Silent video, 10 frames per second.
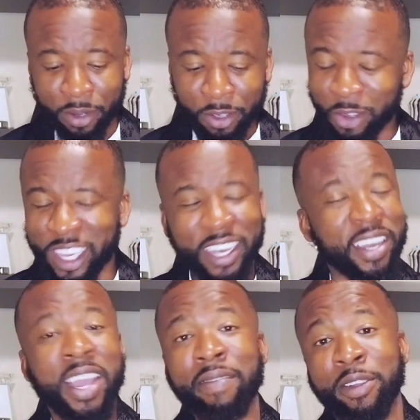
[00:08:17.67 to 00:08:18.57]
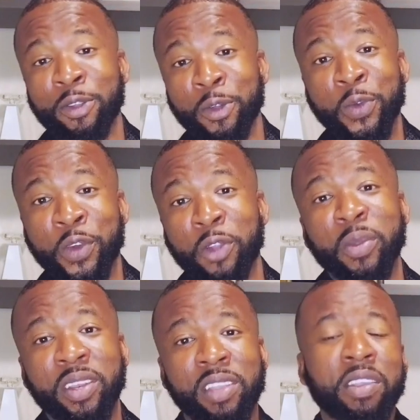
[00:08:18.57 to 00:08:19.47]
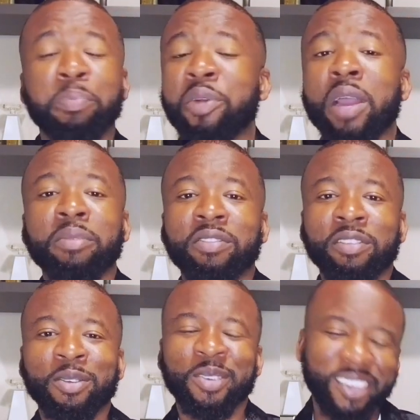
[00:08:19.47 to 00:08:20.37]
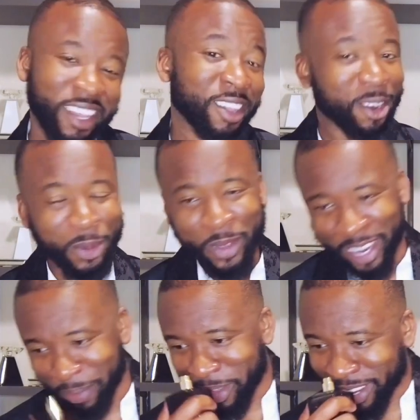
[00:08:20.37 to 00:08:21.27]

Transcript: You can never go wrong with this, I promise you. And you know what I mean.